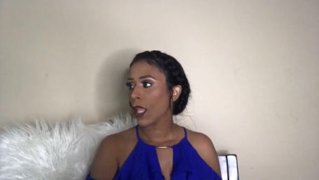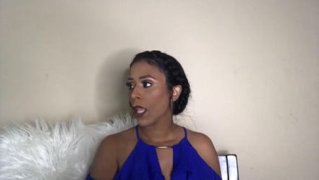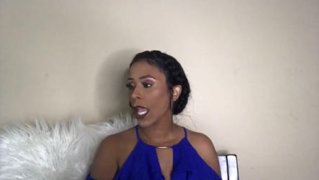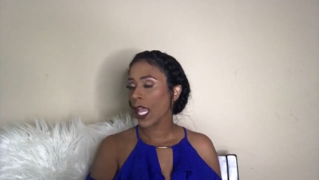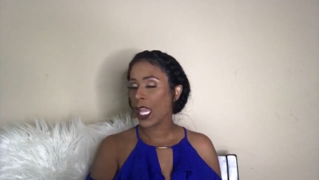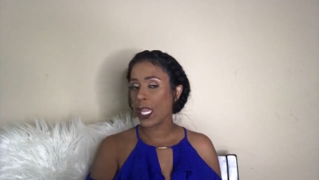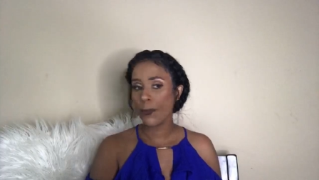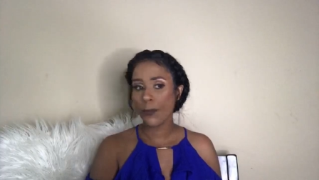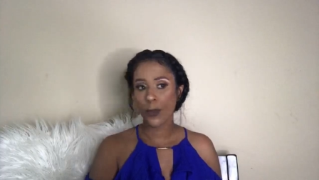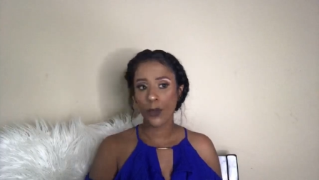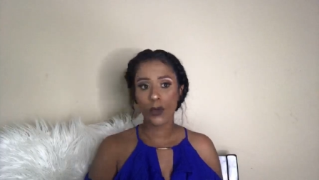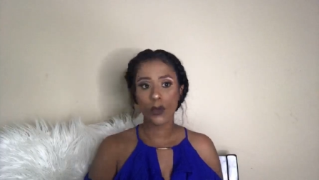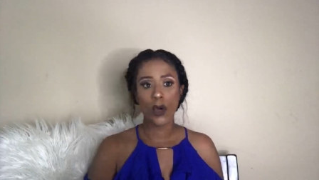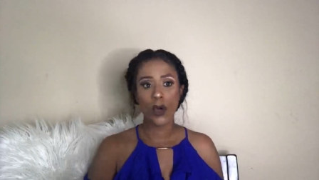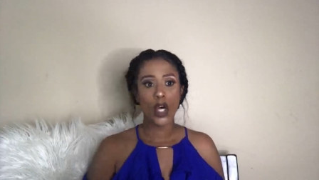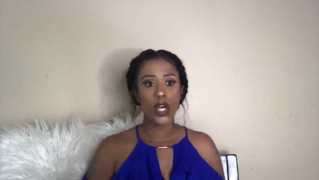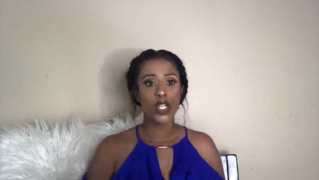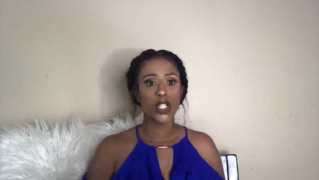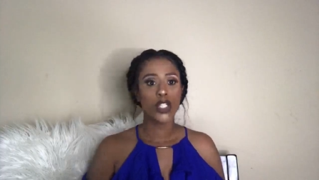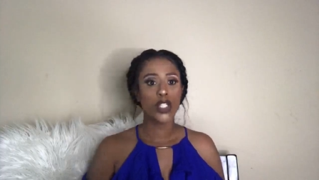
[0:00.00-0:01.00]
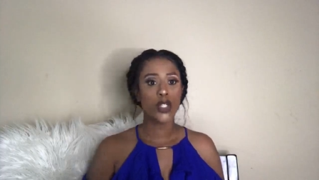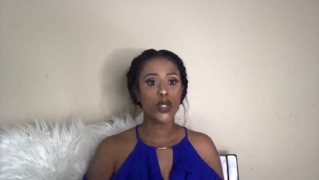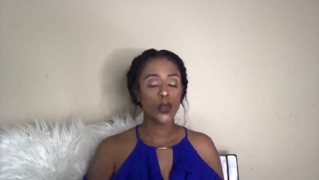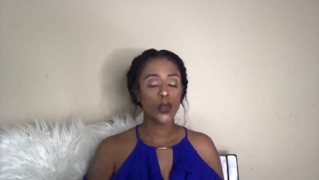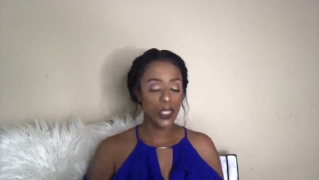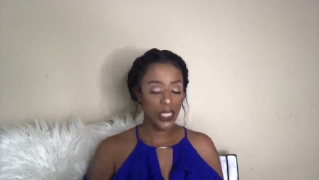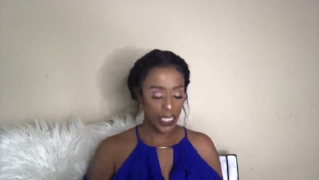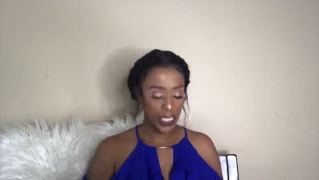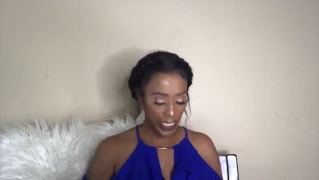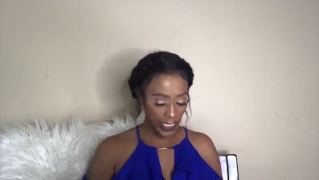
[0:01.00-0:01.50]
able to
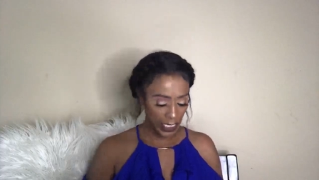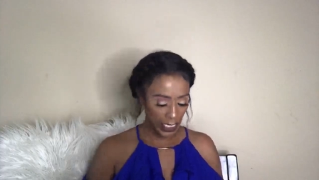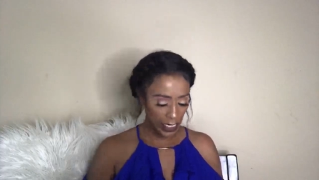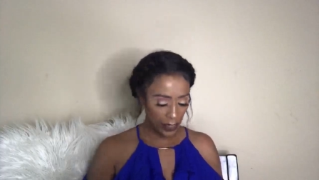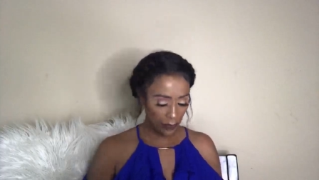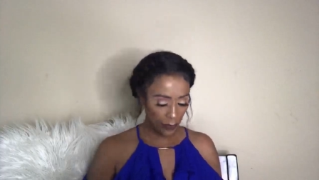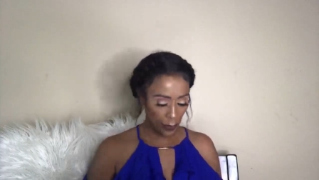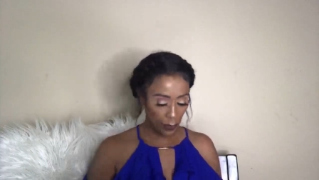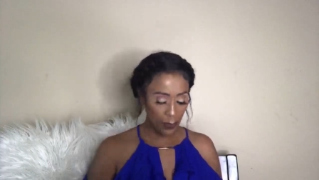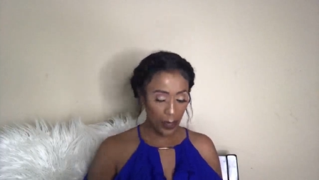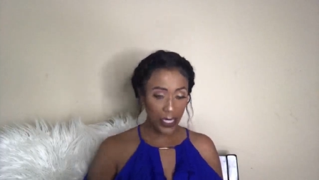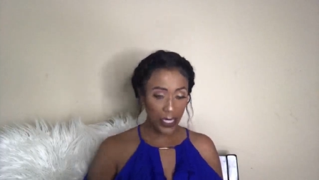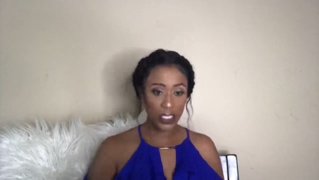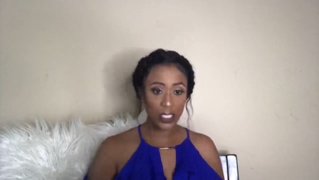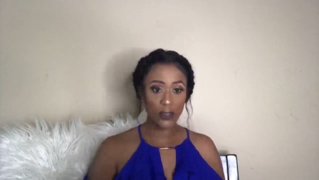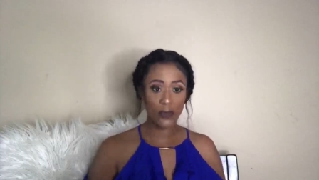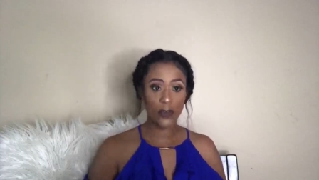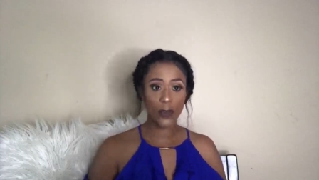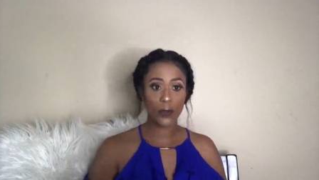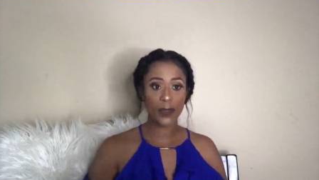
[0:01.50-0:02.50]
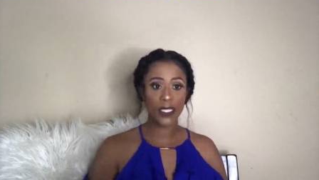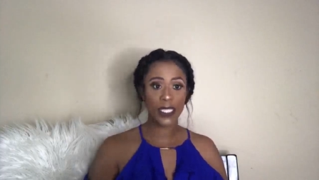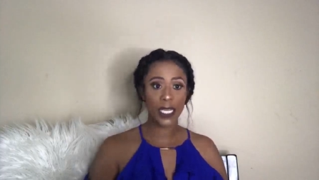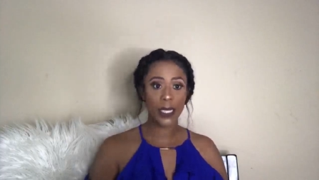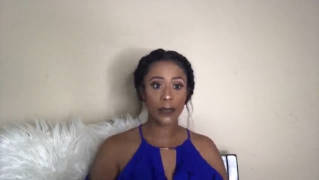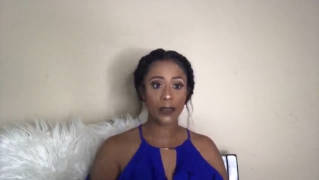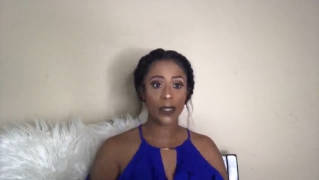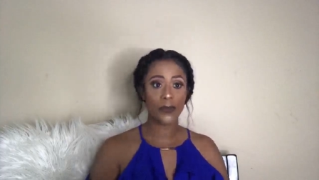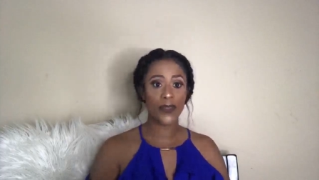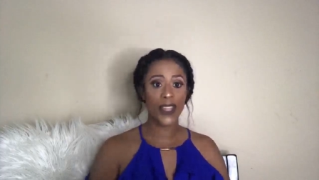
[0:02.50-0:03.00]
get information from
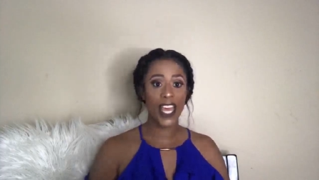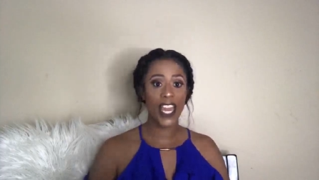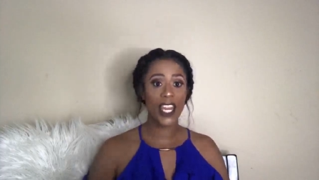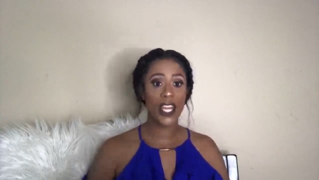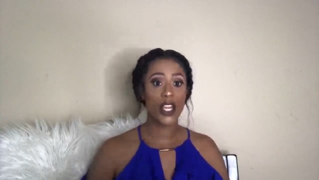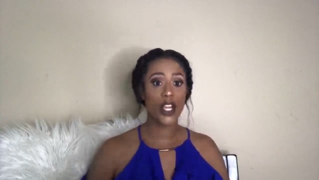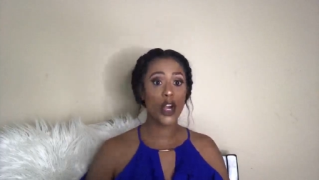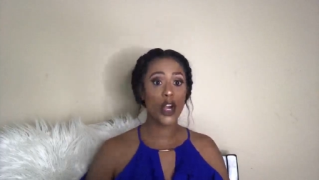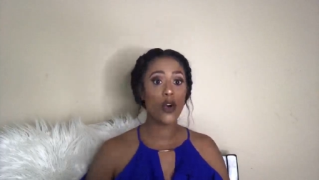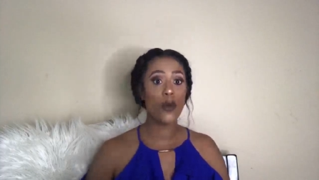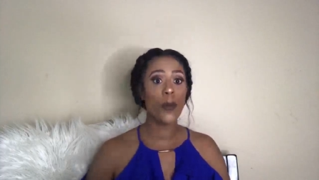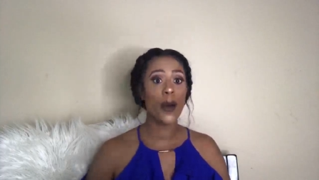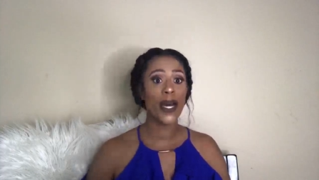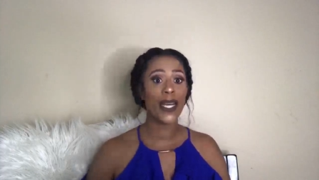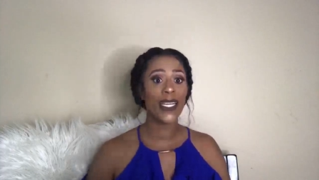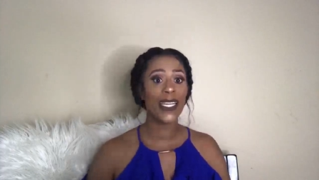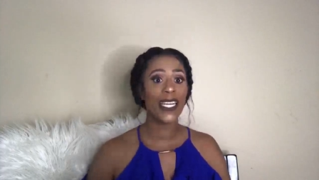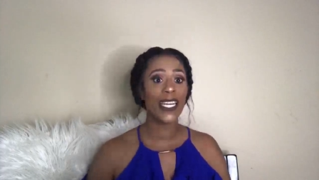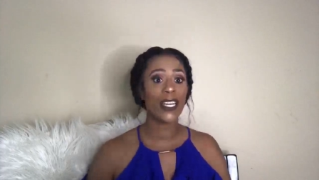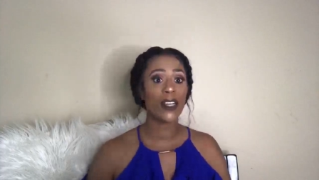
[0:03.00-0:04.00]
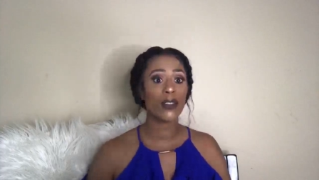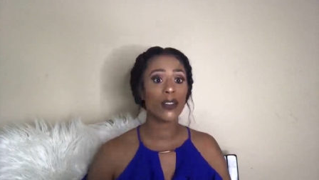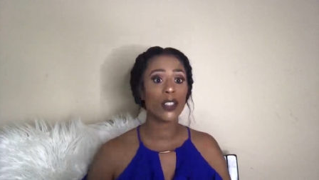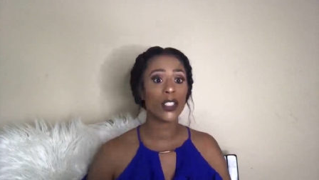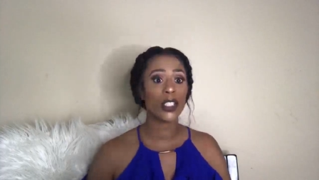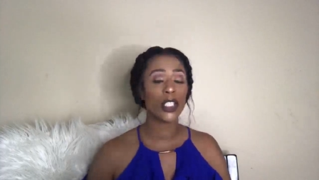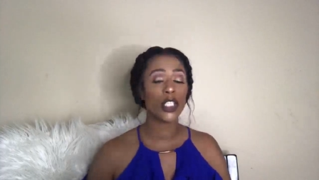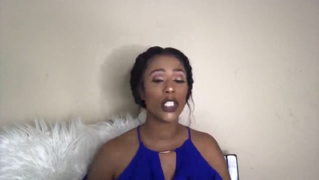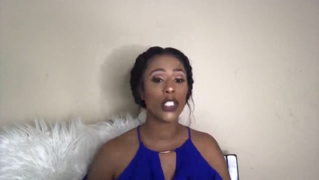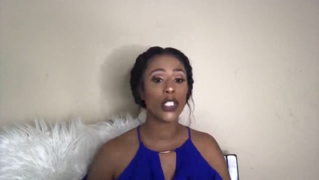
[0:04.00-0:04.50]
Samson that nobody else
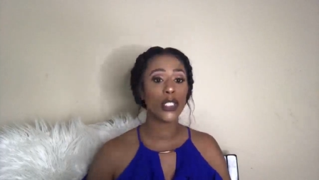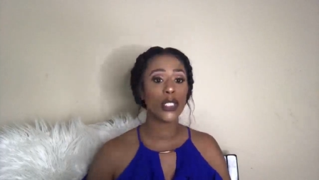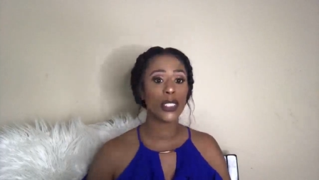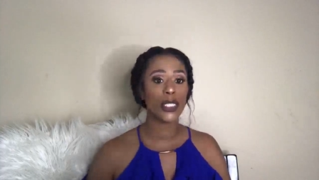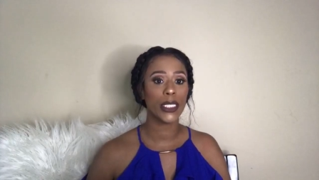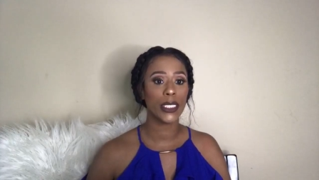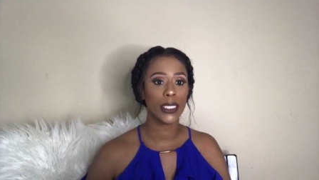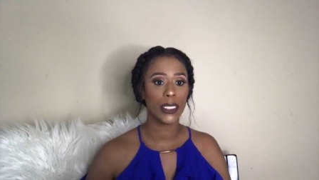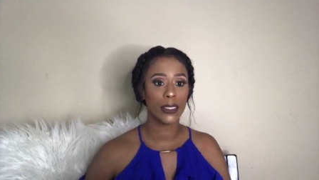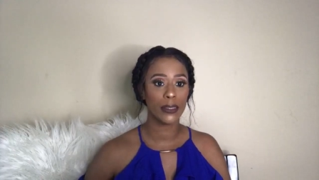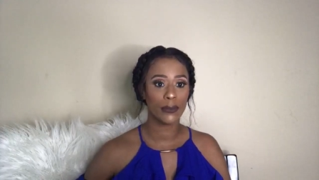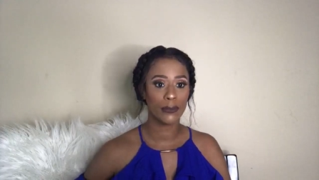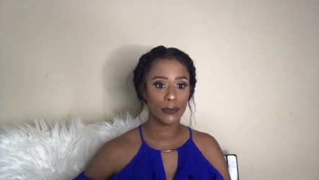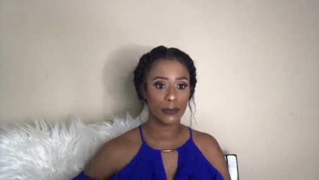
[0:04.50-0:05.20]
could.